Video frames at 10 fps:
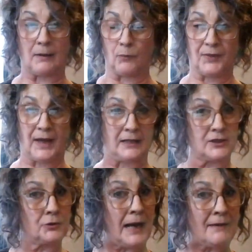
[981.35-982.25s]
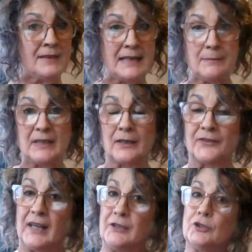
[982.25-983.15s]
without the gravity, because
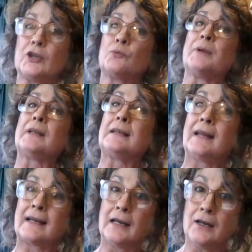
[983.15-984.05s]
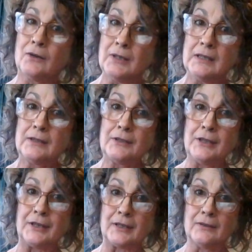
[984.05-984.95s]
then you could really let go.
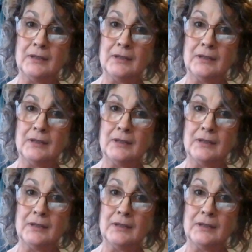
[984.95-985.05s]
You know,